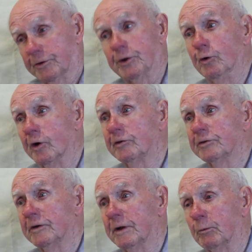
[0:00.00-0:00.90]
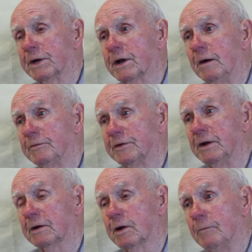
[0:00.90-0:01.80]
tours that would come
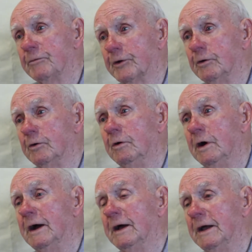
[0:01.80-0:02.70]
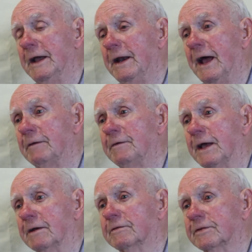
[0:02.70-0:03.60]
through, and I'd
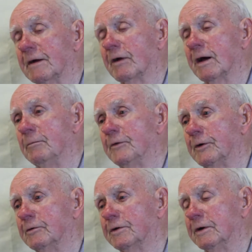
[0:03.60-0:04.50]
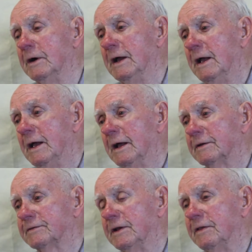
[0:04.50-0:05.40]
take several of them through to
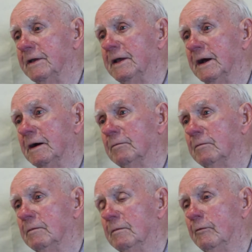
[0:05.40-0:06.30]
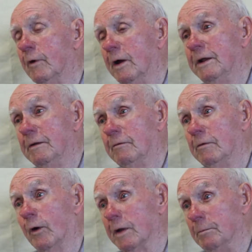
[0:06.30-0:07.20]
see in the
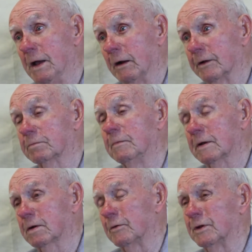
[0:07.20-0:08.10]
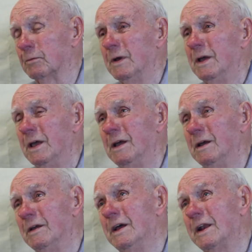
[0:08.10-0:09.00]
rolling mill, because
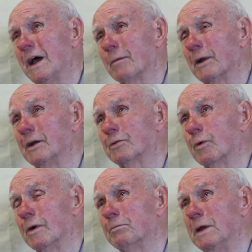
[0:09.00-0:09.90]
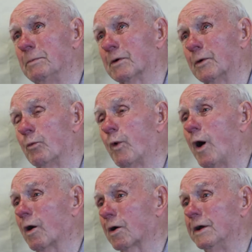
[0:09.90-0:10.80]
it had a place where people could
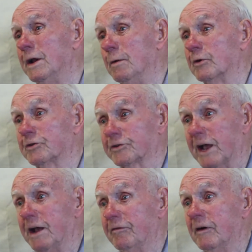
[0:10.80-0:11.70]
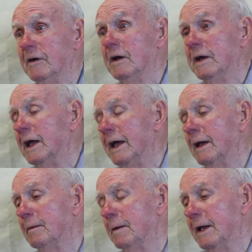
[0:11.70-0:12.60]
walk and it was safe,
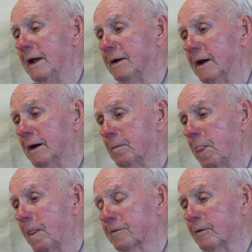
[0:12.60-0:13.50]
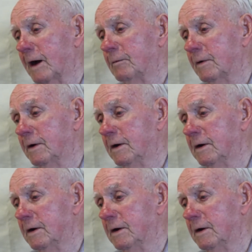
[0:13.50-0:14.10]
and so I would